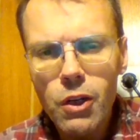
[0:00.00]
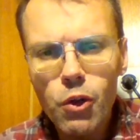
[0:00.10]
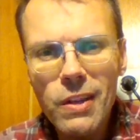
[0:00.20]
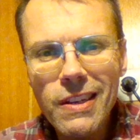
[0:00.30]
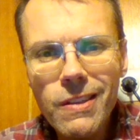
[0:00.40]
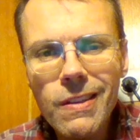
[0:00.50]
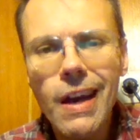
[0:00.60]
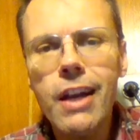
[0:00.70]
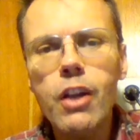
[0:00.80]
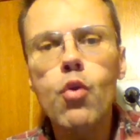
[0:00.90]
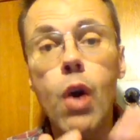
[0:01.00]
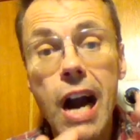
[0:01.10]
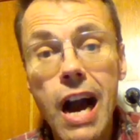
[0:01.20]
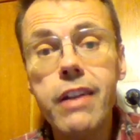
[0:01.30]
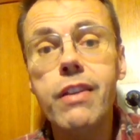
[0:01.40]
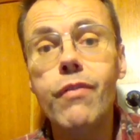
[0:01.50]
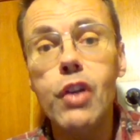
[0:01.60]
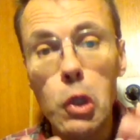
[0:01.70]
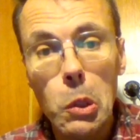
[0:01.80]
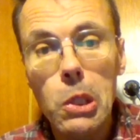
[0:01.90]
So they started to
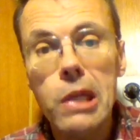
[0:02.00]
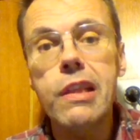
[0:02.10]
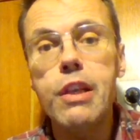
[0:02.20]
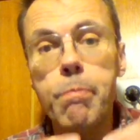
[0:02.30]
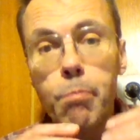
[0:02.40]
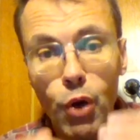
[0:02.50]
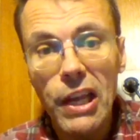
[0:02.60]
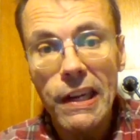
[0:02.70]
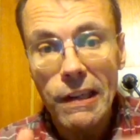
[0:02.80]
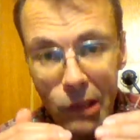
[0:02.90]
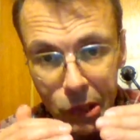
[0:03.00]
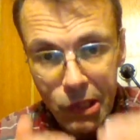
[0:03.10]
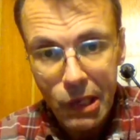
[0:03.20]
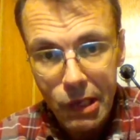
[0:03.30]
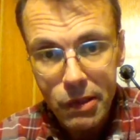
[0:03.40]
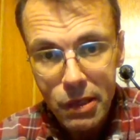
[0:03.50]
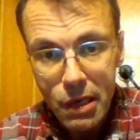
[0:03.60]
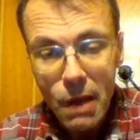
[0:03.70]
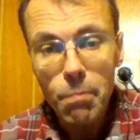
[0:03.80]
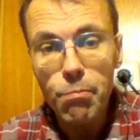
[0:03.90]
actively, literally break the teeth.
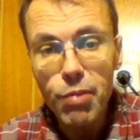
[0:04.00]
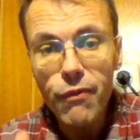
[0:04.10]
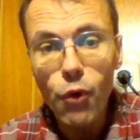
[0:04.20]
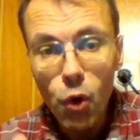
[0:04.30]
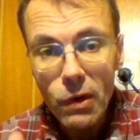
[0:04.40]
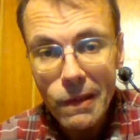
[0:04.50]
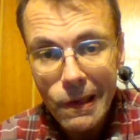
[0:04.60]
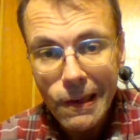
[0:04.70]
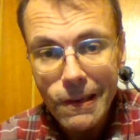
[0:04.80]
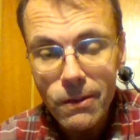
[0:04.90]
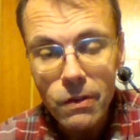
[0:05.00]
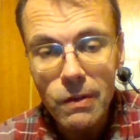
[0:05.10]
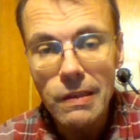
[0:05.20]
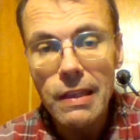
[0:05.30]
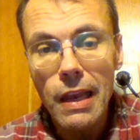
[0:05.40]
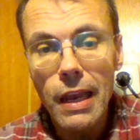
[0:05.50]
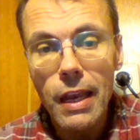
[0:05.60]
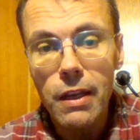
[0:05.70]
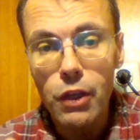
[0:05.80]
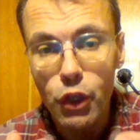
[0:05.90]
Before this, they
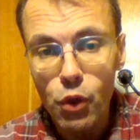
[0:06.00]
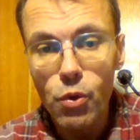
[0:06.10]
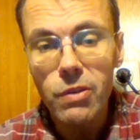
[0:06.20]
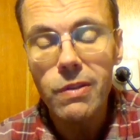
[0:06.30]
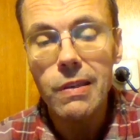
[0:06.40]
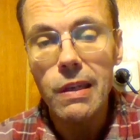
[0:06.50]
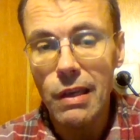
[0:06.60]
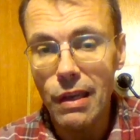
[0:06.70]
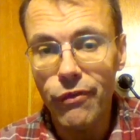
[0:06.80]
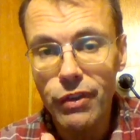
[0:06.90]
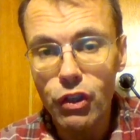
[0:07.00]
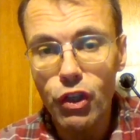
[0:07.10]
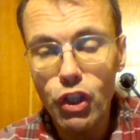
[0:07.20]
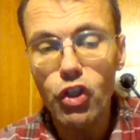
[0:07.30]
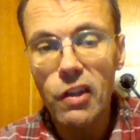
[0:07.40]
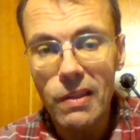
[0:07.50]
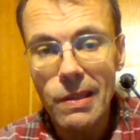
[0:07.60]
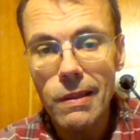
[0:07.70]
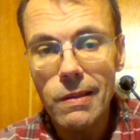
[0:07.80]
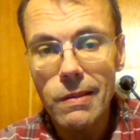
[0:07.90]
used a physician, a
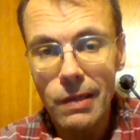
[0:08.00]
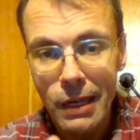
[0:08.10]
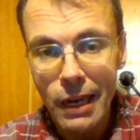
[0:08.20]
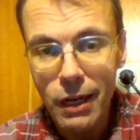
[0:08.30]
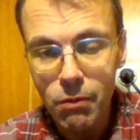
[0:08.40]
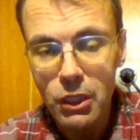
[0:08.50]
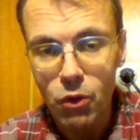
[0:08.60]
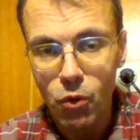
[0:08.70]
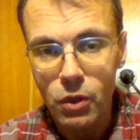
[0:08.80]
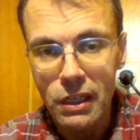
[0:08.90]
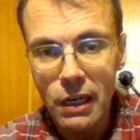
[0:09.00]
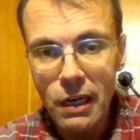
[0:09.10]
dentist in Ecuador,